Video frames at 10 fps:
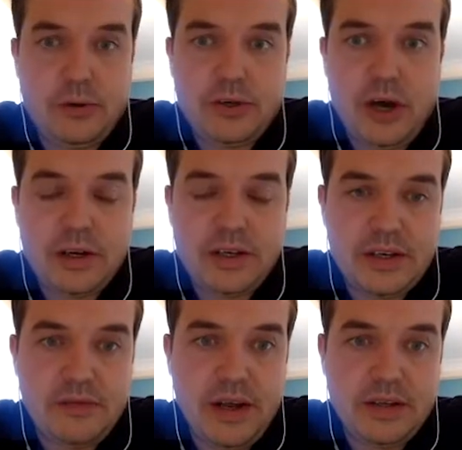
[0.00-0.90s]

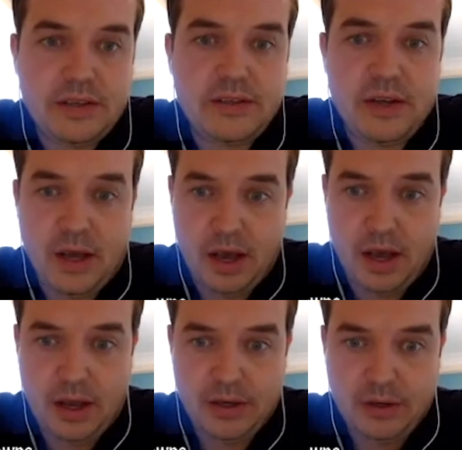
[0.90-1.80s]
targeted events.
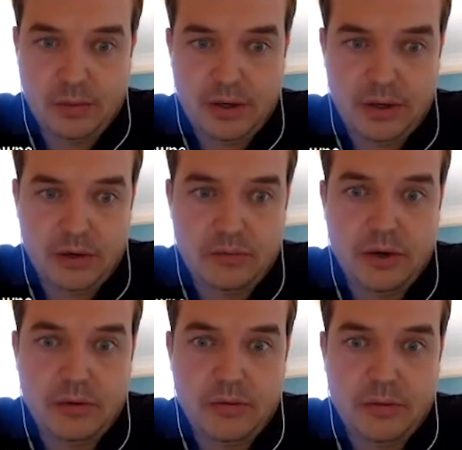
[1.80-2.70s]
So we
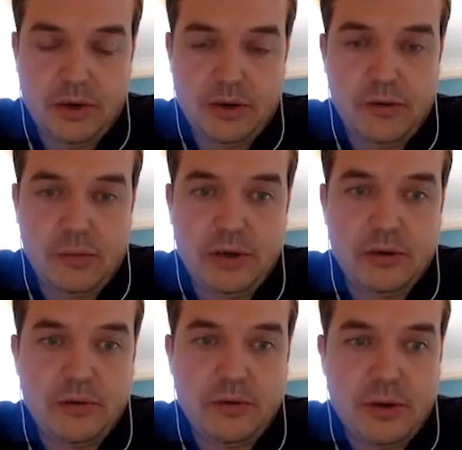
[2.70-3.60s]
normally
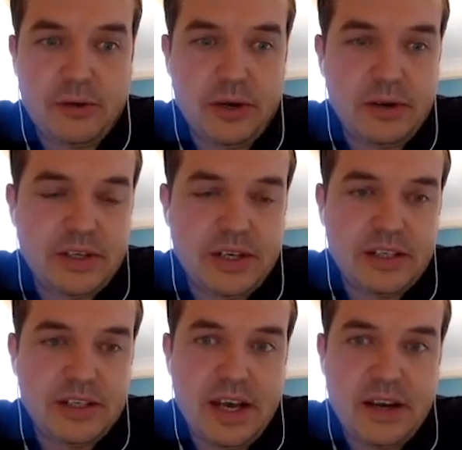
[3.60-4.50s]
do between,
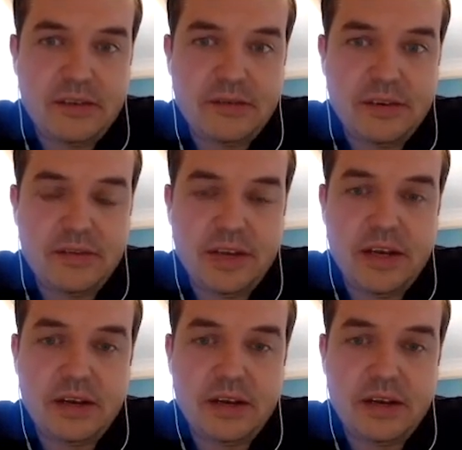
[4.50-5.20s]
say, 10 and 15